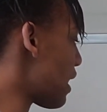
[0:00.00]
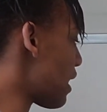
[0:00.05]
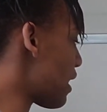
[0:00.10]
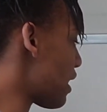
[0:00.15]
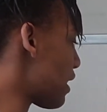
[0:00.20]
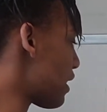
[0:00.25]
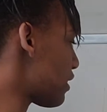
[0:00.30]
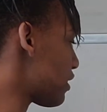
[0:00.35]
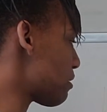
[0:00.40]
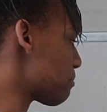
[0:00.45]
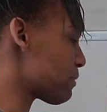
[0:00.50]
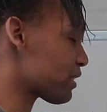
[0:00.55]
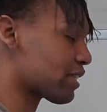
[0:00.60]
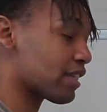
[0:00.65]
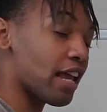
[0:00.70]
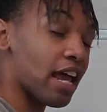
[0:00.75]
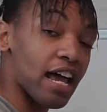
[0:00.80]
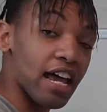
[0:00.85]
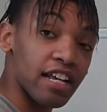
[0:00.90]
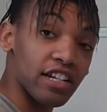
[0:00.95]
and the
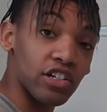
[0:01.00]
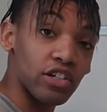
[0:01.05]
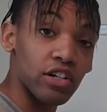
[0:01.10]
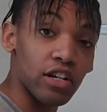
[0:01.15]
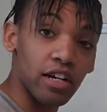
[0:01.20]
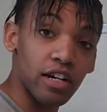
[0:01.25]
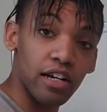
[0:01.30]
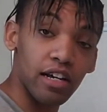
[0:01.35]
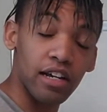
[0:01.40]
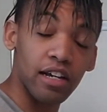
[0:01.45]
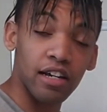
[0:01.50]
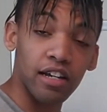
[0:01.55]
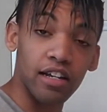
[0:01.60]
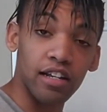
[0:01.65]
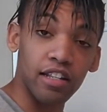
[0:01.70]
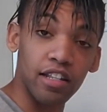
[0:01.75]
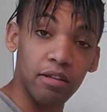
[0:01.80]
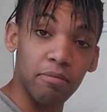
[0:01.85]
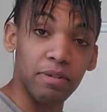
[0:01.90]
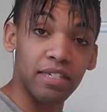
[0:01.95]
massage
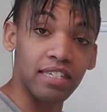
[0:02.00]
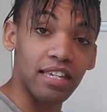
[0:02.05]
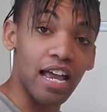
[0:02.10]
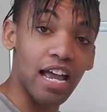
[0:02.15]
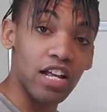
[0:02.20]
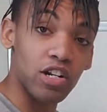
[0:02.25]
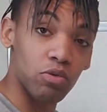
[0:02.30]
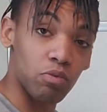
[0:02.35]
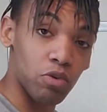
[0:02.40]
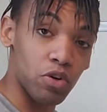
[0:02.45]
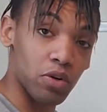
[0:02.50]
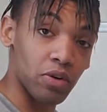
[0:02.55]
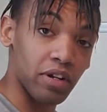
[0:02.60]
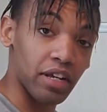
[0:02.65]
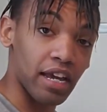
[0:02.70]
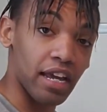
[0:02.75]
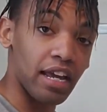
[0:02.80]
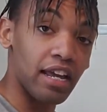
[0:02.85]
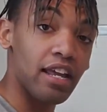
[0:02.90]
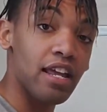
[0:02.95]
world,
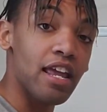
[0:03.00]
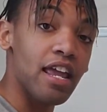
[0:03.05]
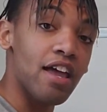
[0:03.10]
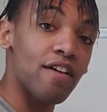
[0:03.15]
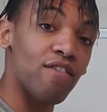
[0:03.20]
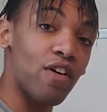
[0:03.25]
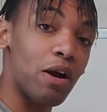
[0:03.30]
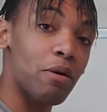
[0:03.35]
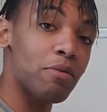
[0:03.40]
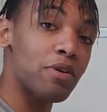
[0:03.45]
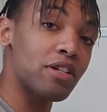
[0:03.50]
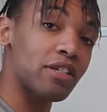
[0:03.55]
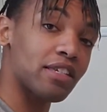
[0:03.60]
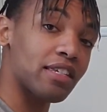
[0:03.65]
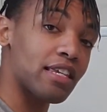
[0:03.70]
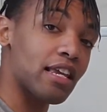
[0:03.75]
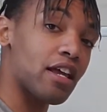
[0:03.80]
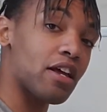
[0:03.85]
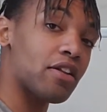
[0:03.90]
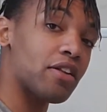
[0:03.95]
okay? If I were to
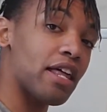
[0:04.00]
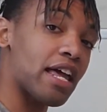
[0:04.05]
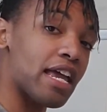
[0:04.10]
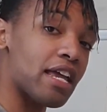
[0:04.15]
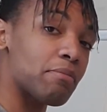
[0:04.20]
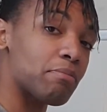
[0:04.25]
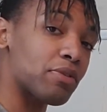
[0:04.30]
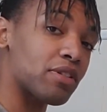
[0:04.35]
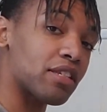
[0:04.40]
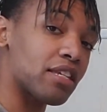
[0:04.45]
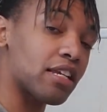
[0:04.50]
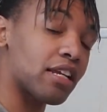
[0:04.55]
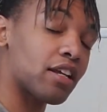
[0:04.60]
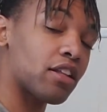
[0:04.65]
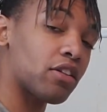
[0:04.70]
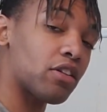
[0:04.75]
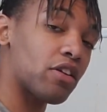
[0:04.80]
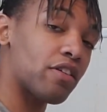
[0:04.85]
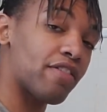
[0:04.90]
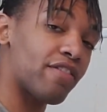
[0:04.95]
sell a
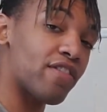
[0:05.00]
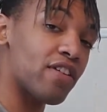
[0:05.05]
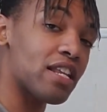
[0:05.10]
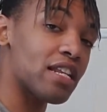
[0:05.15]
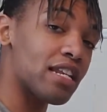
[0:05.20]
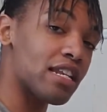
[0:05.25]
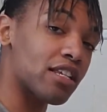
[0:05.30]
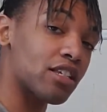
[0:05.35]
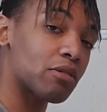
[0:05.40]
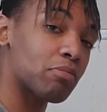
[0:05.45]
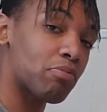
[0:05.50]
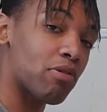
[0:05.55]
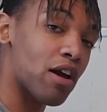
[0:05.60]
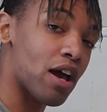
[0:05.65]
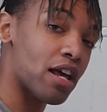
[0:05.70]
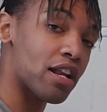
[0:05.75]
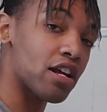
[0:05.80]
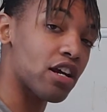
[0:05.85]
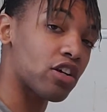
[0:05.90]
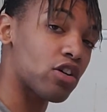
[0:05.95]
particular fitness
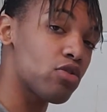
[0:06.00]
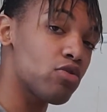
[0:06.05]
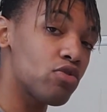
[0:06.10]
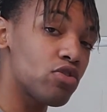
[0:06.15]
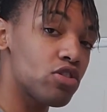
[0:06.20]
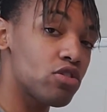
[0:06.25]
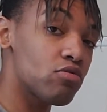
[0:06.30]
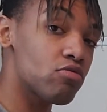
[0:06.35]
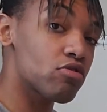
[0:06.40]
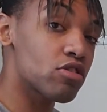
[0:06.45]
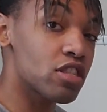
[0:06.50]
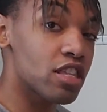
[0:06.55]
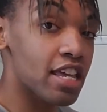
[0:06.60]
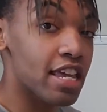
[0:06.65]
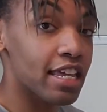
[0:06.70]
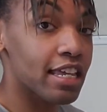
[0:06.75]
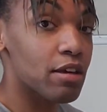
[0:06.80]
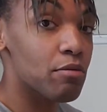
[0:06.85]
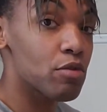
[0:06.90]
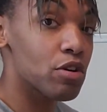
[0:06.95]
product, who do you
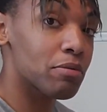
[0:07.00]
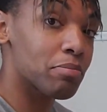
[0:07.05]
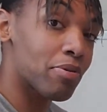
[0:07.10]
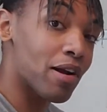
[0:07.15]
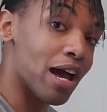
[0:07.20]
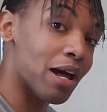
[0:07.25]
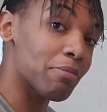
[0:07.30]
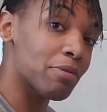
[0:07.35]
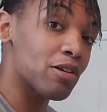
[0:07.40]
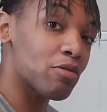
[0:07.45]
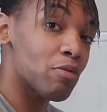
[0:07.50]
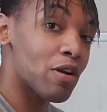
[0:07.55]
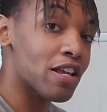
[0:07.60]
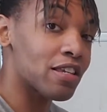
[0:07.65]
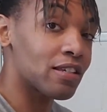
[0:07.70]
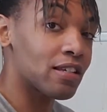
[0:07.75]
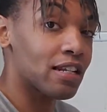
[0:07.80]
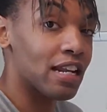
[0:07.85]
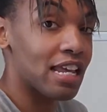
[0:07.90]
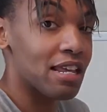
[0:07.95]
think would probably
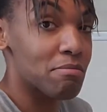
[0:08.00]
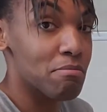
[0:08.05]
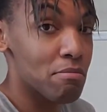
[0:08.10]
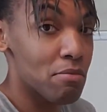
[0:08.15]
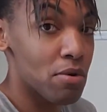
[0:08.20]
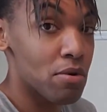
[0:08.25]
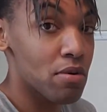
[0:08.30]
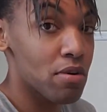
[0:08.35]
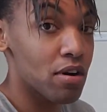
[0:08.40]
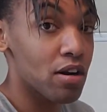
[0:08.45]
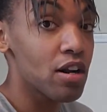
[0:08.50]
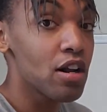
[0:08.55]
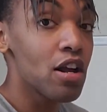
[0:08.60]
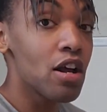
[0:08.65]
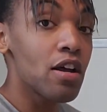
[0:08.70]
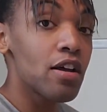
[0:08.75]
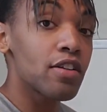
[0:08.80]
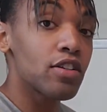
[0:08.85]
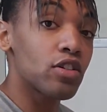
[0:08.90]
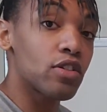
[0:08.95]
resonate more
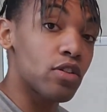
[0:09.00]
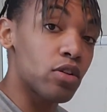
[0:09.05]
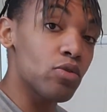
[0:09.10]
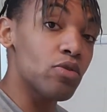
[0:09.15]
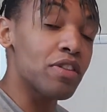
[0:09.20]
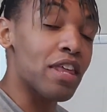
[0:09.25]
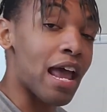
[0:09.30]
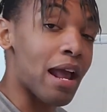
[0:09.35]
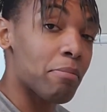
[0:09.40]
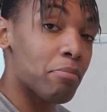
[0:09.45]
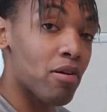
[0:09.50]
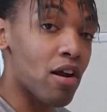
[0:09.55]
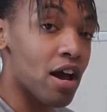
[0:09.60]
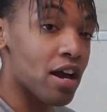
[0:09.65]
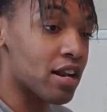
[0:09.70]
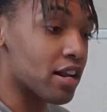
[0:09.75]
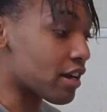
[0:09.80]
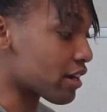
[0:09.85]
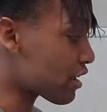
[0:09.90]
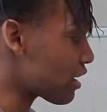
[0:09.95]
to that
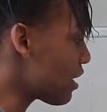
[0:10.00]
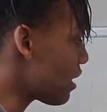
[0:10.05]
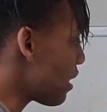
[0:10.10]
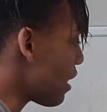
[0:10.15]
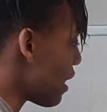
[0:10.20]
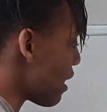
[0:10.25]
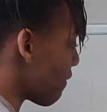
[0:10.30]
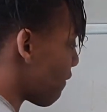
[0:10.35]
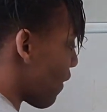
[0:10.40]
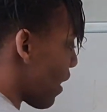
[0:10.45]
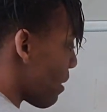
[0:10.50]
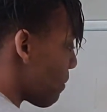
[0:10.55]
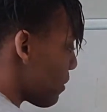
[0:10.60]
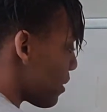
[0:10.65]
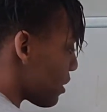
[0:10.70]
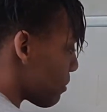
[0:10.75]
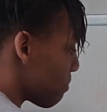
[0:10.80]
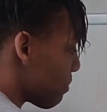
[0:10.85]
product? If I were to